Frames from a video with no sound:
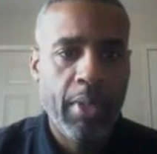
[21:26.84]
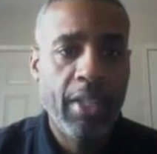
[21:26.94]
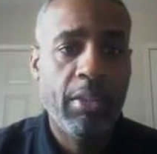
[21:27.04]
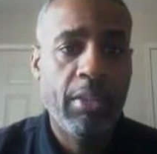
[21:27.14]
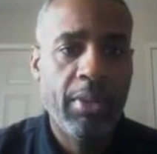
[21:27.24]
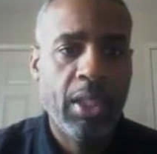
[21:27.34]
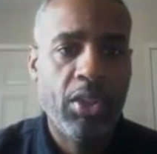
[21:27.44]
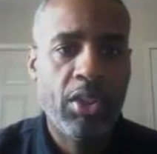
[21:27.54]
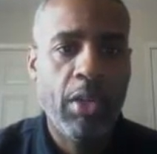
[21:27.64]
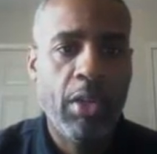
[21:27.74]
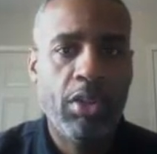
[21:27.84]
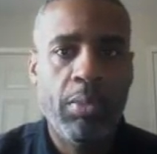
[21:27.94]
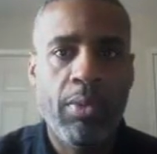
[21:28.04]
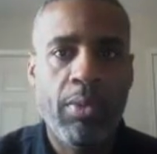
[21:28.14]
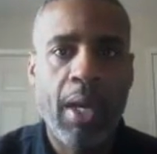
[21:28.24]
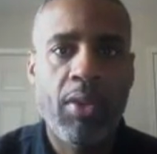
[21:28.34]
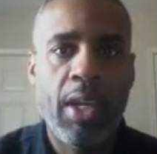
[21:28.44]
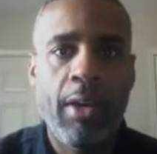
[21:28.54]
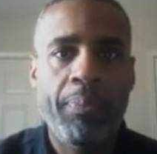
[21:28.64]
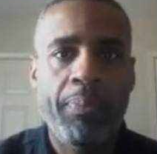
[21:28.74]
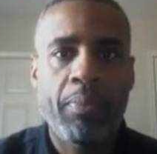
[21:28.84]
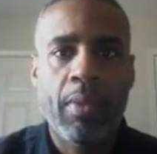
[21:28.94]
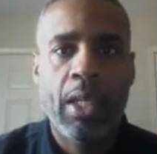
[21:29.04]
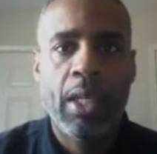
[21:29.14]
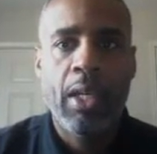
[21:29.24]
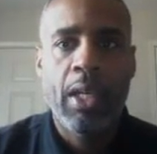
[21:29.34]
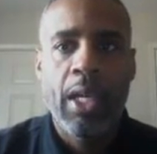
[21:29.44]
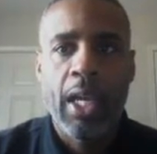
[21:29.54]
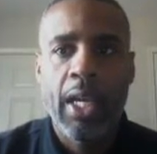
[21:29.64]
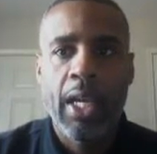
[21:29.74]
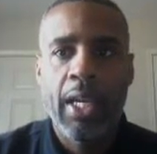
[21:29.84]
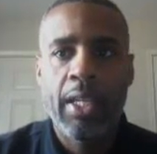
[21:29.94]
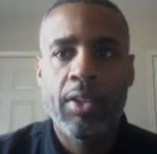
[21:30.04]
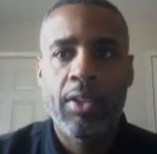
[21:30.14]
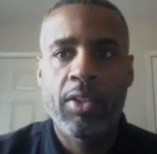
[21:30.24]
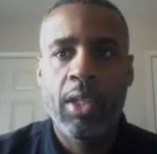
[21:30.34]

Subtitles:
estimates, I should say, should be right there, and